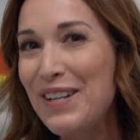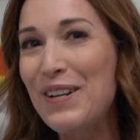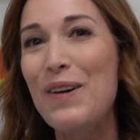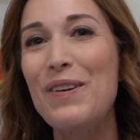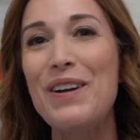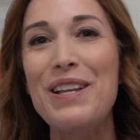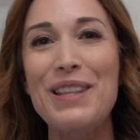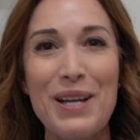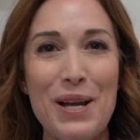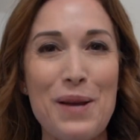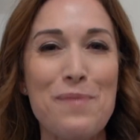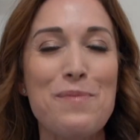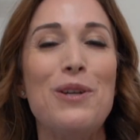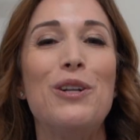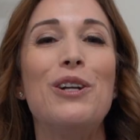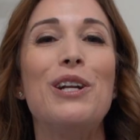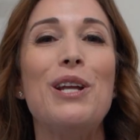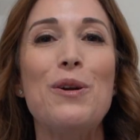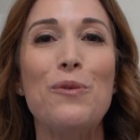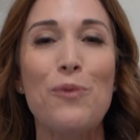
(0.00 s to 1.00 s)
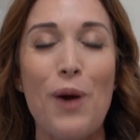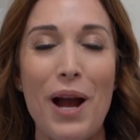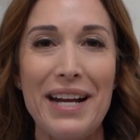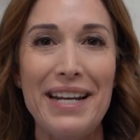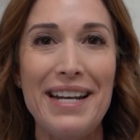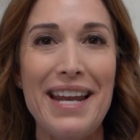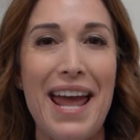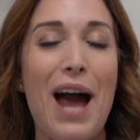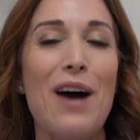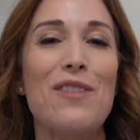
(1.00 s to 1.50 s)
you know, in the community
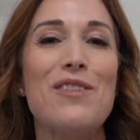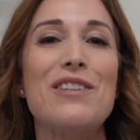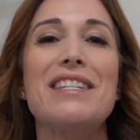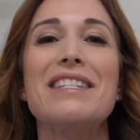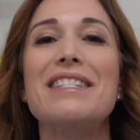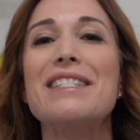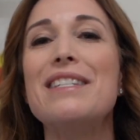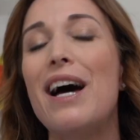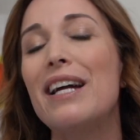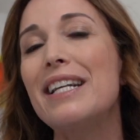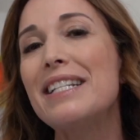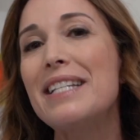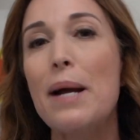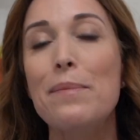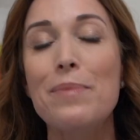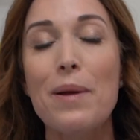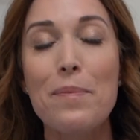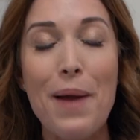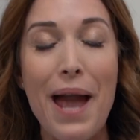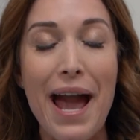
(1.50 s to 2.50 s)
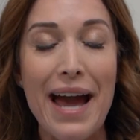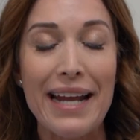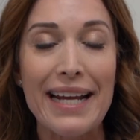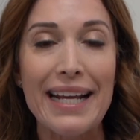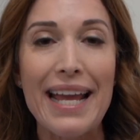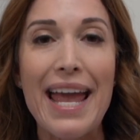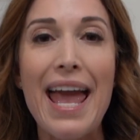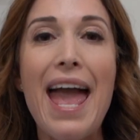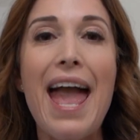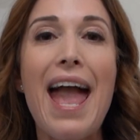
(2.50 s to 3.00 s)
right now. This is not a time to
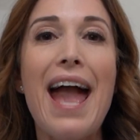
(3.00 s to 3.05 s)
panic.